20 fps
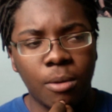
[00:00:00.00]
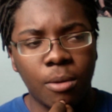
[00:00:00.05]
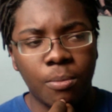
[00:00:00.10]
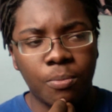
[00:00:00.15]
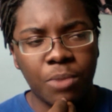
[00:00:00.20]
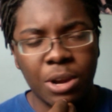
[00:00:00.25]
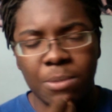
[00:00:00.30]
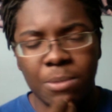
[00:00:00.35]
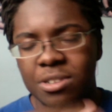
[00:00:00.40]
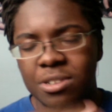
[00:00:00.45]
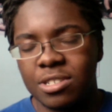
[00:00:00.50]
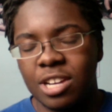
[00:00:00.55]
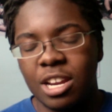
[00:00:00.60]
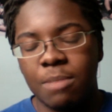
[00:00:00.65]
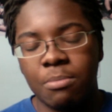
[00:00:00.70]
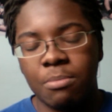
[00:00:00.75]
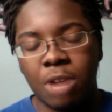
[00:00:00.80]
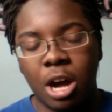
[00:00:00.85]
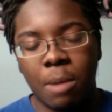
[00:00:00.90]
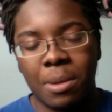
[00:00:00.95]
Pretty much
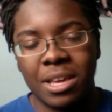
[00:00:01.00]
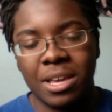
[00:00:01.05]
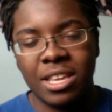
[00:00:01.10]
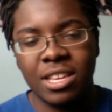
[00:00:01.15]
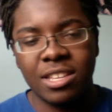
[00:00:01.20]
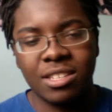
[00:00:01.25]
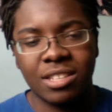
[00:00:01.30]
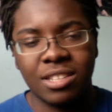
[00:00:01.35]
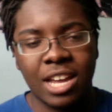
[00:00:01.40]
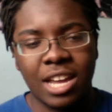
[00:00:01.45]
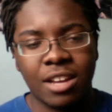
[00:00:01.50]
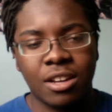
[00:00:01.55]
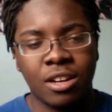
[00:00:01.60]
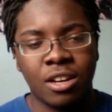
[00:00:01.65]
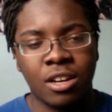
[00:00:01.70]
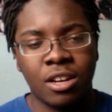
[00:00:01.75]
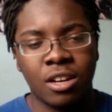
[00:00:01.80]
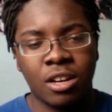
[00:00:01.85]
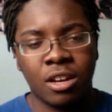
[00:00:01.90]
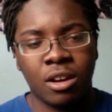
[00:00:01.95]
Alibaba, he's like
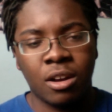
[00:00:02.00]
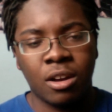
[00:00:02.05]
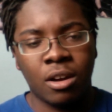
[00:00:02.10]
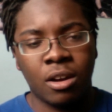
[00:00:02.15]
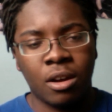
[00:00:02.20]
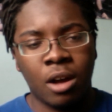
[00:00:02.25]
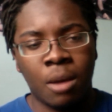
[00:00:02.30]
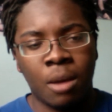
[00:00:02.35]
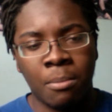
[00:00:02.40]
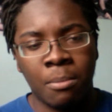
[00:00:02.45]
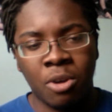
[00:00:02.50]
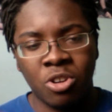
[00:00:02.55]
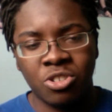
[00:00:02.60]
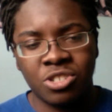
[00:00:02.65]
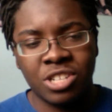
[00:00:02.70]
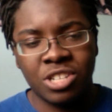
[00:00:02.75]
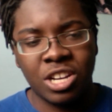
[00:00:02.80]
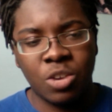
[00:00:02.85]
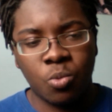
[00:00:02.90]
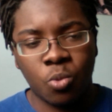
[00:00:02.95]
a
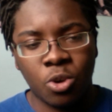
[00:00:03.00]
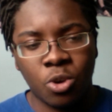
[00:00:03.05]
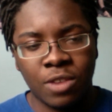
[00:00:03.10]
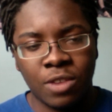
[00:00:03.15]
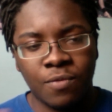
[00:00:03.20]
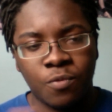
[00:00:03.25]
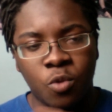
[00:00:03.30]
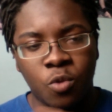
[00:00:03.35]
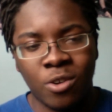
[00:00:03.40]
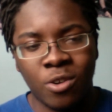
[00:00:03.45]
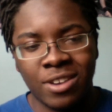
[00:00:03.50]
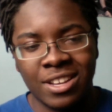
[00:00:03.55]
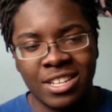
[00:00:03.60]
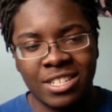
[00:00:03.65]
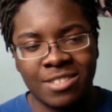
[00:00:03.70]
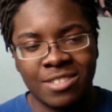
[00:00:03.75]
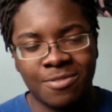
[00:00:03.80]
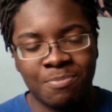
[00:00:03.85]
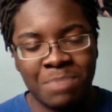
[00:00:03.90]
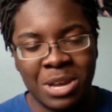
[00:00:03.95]
merchant working for
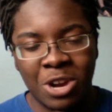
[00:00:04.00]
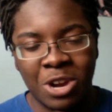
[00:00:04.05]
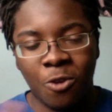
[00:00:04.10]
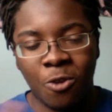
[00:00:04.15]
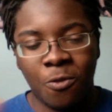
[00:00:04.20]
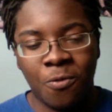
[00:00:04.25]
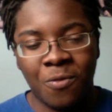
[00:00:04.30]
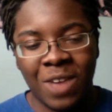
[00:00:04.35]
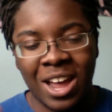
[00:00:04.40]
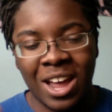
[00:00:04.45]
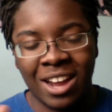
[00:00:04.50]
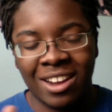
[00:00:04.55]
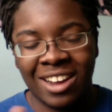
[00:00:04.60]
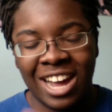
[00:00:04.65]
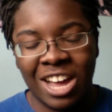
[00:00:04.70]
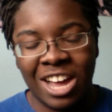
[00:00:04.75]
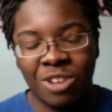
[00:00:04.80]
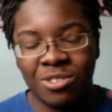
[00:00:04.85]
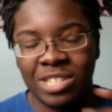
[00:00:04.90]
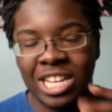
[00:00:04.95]
this big old fat
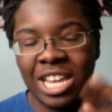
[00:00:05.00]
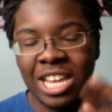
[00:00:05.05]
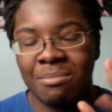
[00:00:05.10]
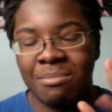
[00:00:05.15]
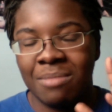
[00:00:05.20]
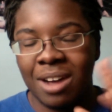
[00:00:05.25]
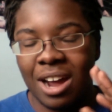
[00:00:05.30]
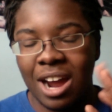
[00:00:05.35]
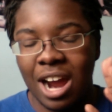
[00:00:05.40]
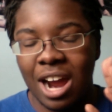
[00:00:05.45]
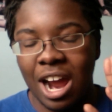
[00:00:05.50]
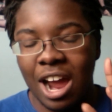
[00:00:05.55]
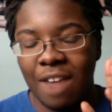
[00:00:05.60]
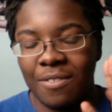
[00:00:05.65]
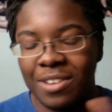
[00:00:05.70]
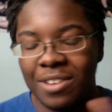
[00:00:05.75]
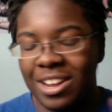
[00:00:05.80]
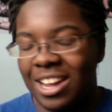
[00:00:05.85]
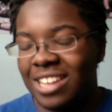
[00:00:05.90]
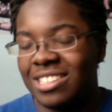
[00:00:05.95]
guy whose name, I
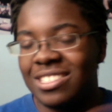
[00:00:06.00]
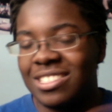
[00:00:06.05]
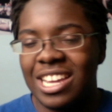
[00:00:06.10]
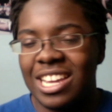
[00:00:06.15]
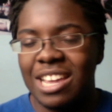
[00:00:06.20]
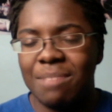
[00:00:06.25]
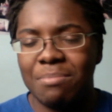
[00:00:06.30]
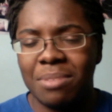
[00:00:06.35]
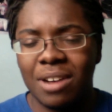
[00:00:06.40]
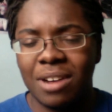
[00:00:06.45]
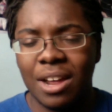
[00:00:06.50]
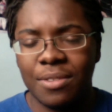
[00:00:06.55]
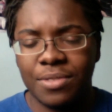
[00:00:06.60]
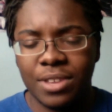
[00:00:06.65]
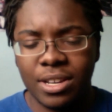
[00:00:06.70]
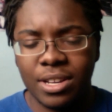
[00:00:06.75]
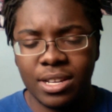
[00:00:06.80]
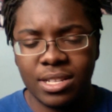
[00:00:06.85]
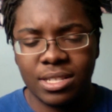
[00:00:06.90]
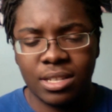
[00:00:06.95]
forgot his name, but I
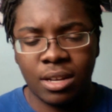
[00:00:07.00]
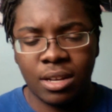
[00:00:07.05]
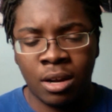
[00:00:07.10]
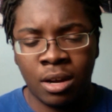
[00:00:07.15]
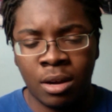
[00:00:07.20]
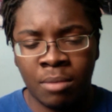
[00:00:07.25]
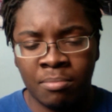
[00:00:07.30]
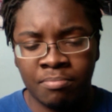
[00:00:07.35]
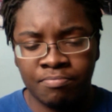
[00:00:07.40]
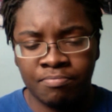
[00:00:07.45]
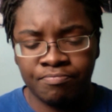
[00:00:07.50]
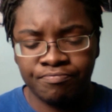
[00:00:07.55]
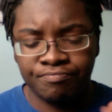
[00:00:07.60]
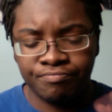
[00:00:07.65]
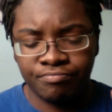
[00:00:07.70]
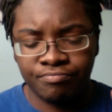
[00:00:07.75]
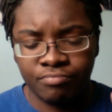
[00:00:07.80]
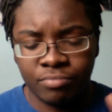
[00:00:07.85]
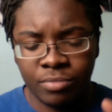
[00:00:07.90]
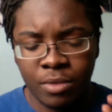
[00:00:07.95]
think it's
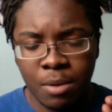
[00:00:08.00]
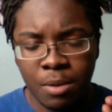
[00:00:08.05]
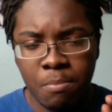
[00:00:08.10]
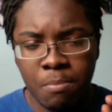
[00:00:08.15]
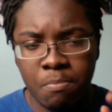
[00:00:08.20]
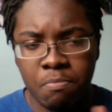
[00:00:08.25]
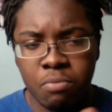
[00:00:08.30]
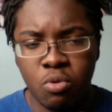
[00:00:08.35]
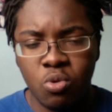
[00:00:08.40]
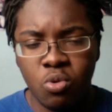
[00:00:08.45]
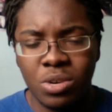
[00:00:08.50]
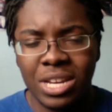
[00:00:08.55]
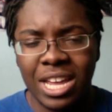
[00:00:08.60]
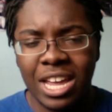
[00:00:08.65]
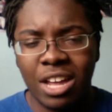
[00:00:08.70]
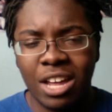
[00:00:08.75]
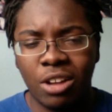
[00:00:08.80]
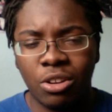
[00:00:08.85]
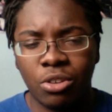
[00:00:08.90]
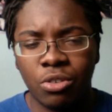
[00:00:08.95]

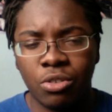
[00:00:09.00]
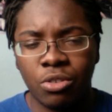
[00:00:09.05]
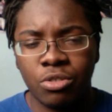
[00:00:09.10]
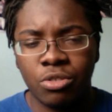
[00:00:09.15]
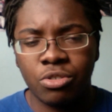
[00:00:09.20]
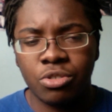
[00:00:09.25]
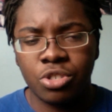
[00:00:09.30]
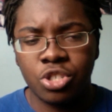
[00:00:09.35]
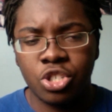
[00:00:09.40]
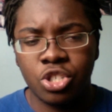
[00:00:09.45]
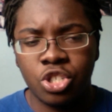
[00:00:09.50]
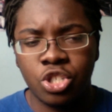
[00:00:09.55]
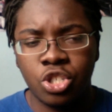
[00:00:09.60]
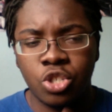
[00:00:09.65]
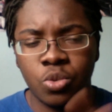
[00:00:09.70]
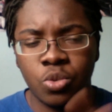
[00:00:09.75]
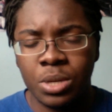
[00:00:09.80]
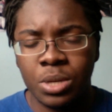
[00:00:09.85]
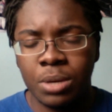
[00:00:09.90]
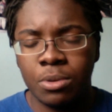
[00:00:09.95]
Budel or
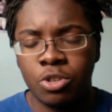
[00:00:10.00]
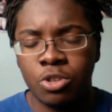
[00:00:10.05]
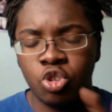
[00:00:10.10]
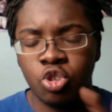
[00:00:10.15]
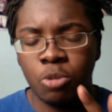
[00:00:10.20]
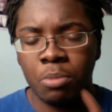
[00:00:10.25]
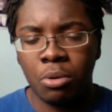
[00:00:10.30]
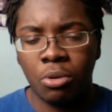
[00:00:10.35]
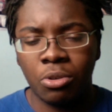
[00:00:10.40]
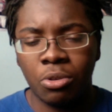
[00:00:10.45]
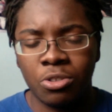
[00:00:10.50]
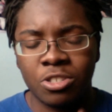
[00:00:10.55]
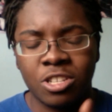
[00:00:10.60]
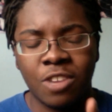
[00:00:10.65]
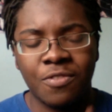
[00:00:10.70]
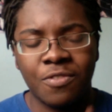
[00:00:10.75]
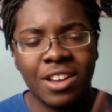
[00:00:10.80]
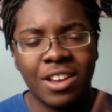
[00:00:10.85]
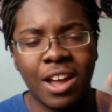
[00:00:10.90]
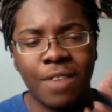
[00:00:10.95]
Jubal or
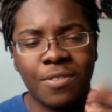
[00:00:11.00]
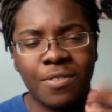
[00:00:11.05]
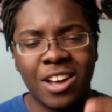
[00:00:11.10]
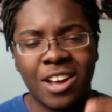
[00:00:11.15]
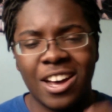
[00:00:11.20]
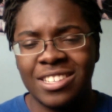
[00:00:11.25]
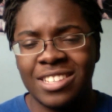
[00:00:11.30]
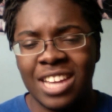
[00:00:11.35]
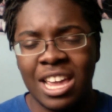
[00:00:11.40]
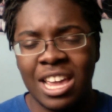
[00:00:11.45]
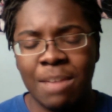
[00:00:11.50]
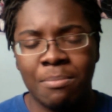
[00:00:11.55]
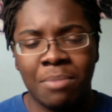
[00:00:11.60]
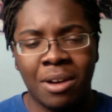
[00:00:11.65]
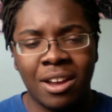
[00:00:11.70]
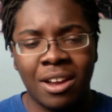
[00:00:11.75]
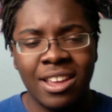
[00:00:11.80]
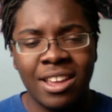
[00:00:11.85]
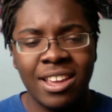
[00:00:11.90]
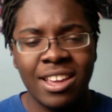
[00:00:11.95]
something. I forgot his name,
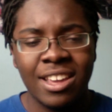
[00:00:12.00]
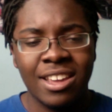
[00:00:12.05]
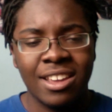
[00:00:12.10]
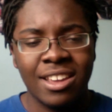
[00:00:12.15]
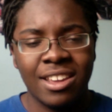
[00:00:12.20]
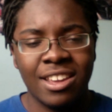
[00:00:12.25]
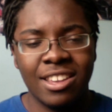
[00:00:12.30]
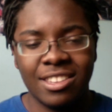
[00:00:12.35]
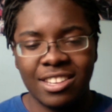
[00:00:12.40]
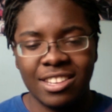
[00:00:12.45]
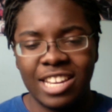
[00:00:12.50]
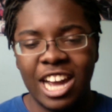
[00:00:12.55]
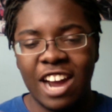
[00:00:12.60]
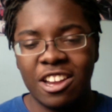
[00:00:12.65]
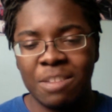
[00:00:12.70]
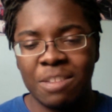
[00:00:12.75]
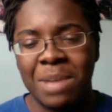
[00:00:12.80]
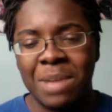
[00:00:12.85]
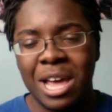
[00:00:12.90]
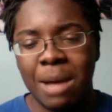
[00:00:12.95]
but he's the guy
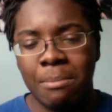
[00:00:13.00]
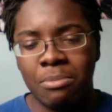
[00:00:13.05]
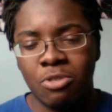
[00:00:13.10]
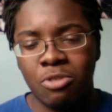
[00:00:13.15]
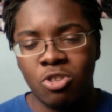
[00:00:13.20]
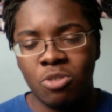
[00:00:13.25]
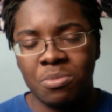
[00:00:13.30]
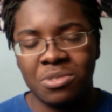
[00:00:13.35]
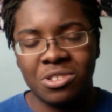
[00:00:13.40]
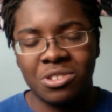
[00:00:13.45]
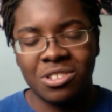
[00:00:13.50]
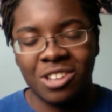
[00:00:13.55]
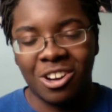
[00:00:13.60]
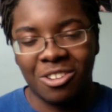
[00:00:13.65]
with the man boobs,